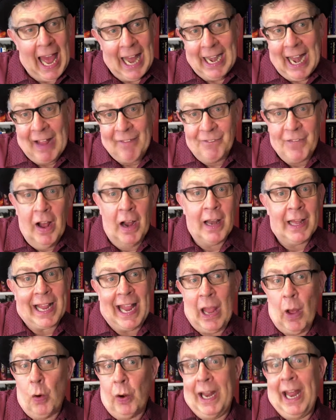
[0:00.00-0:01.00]
and I felt
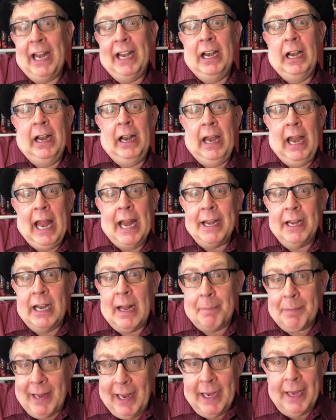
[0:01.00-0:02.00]
like I only
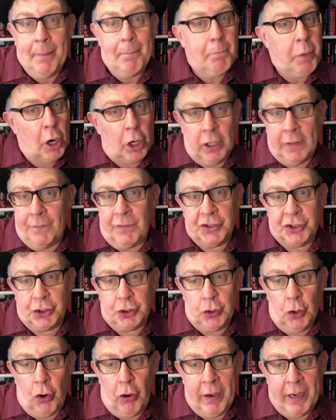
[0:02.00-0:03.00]
ended up getting part of a
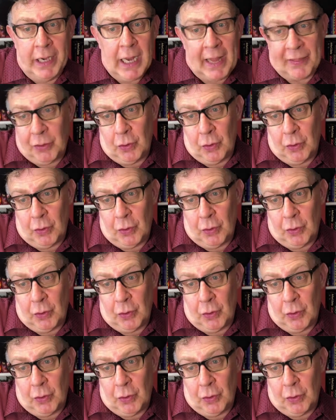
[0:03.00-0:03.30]
story,